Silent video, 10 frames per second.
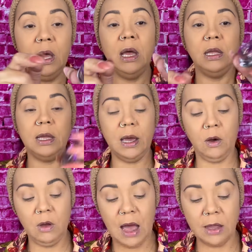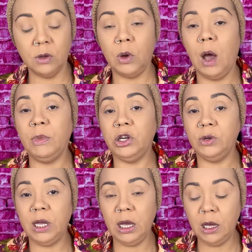Now, I don't know how much you
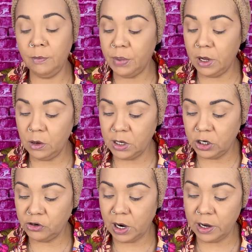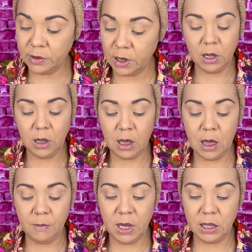need, but let's try it. I
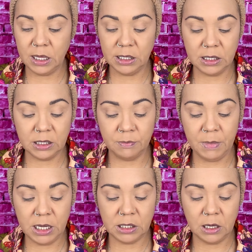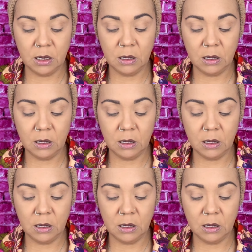mean, this is messy.